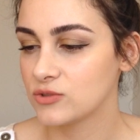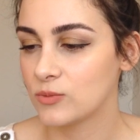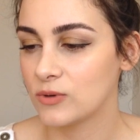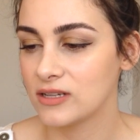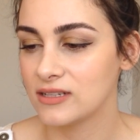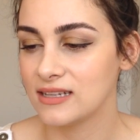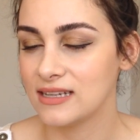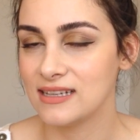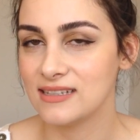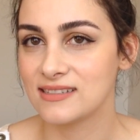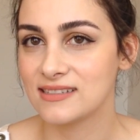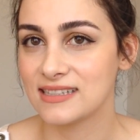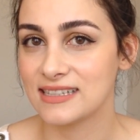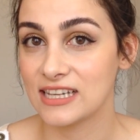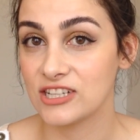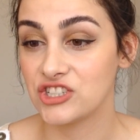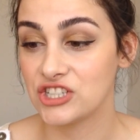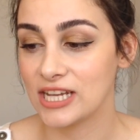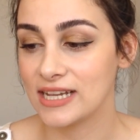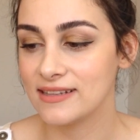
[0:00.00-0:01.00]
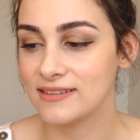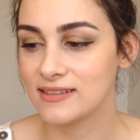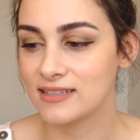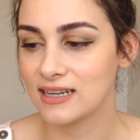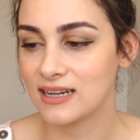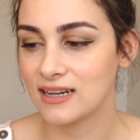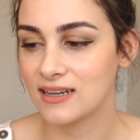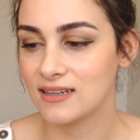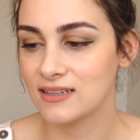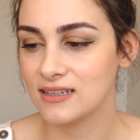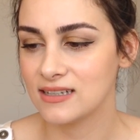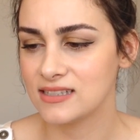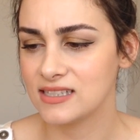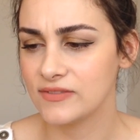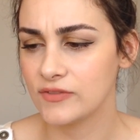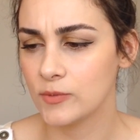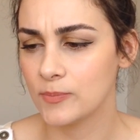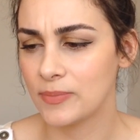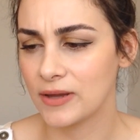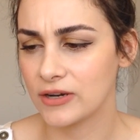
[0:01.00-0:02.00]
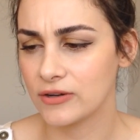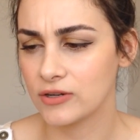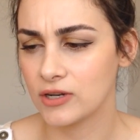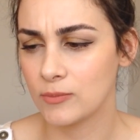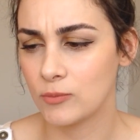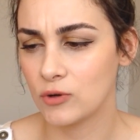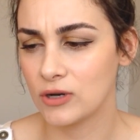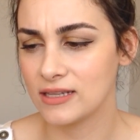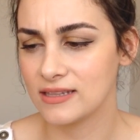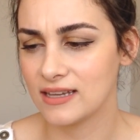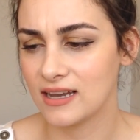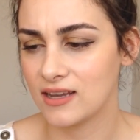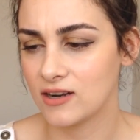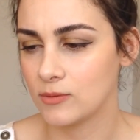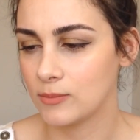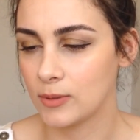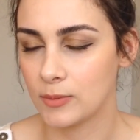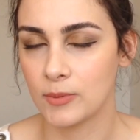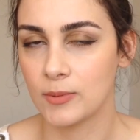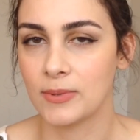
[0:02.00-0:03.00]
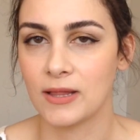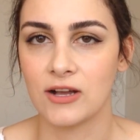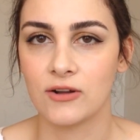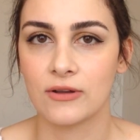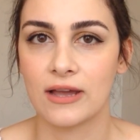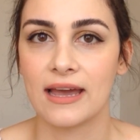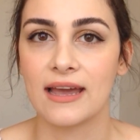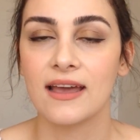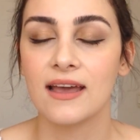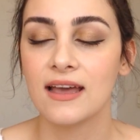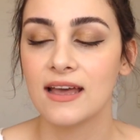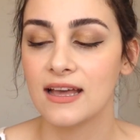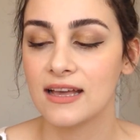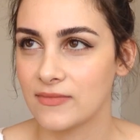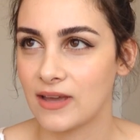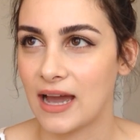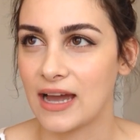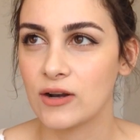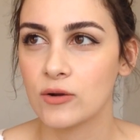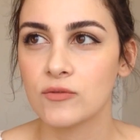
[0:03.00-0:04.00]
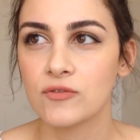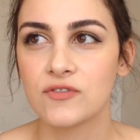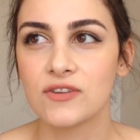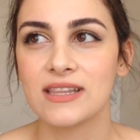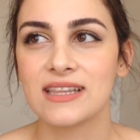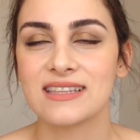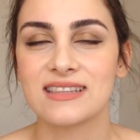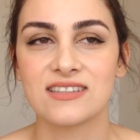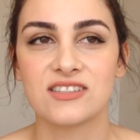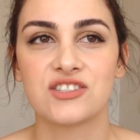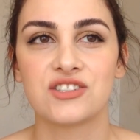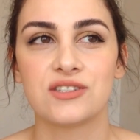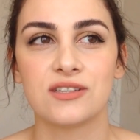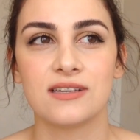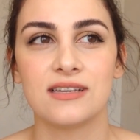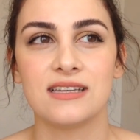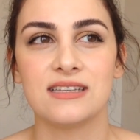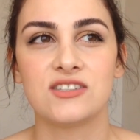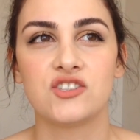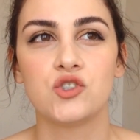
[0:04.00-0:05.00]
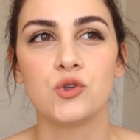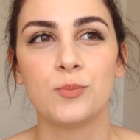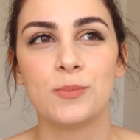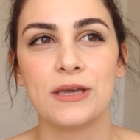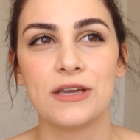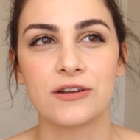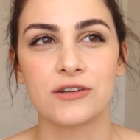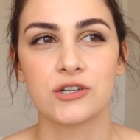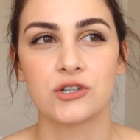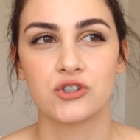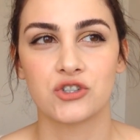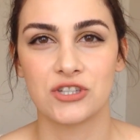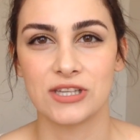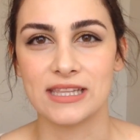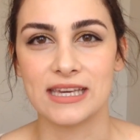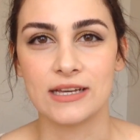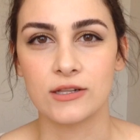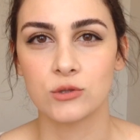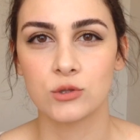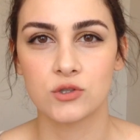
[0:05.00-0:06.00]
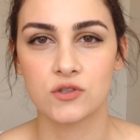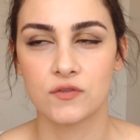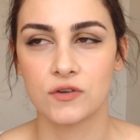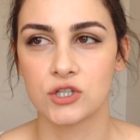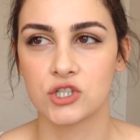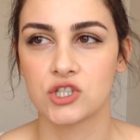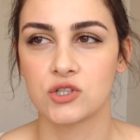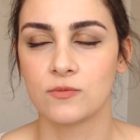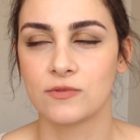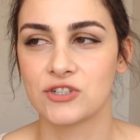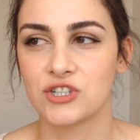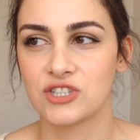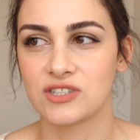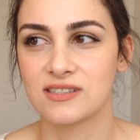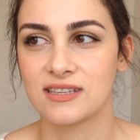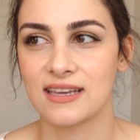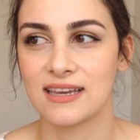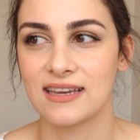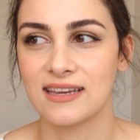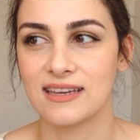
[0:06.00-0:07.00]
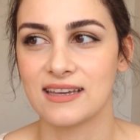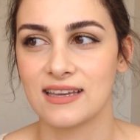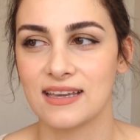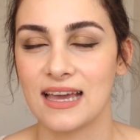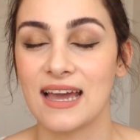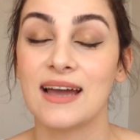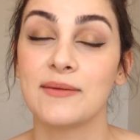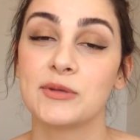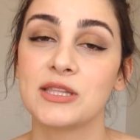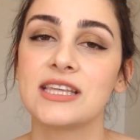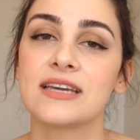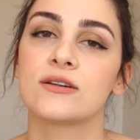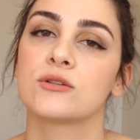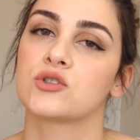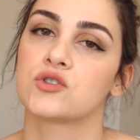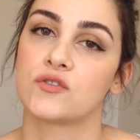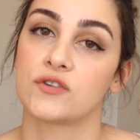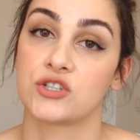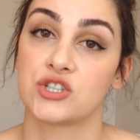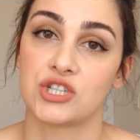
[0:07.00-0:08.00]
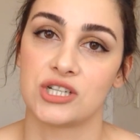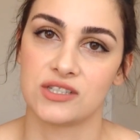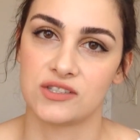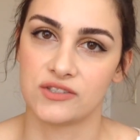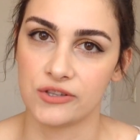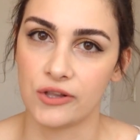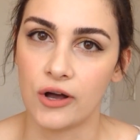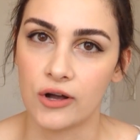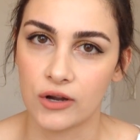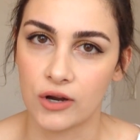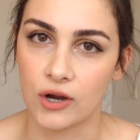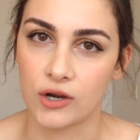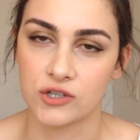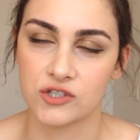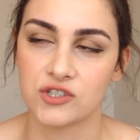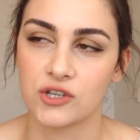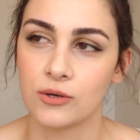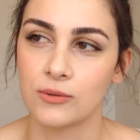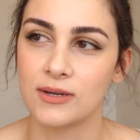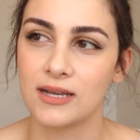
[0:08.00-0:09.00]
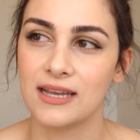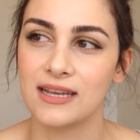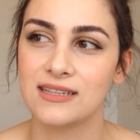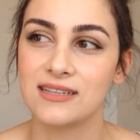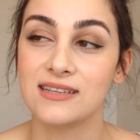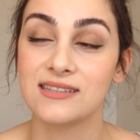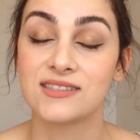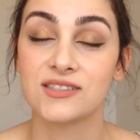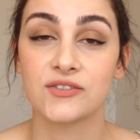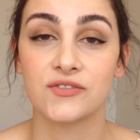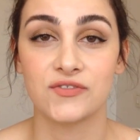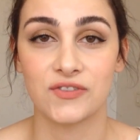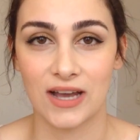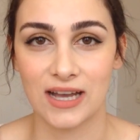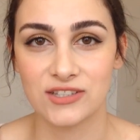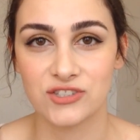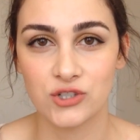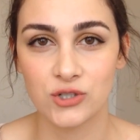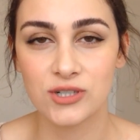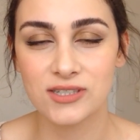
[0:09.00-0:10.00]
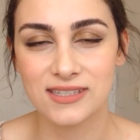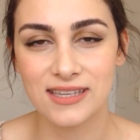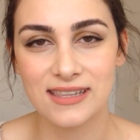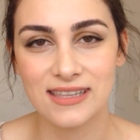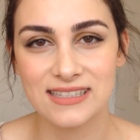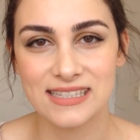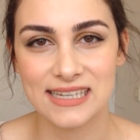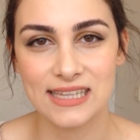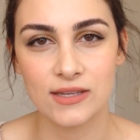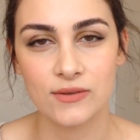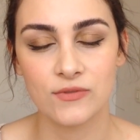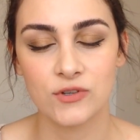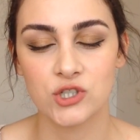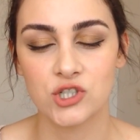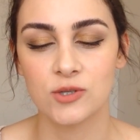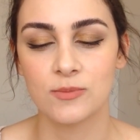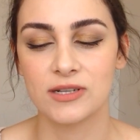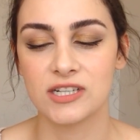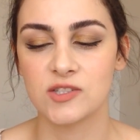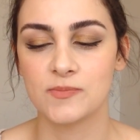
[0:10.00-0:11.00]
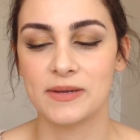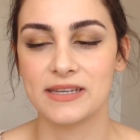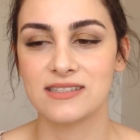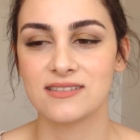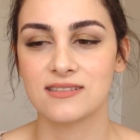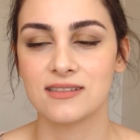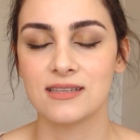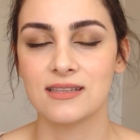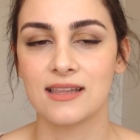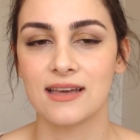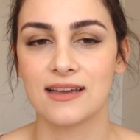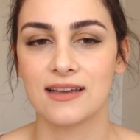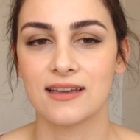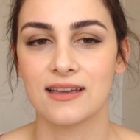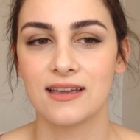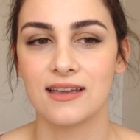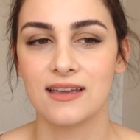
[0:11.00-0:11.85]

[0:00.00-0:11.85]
one is che c'entra. It's even better in Napoletano, blah, blah, blah. Okay. I don't feel like this is superior to the English version, which is like, I mean, the English version is longer. So it is faster to say the Italian version, but it's basically like,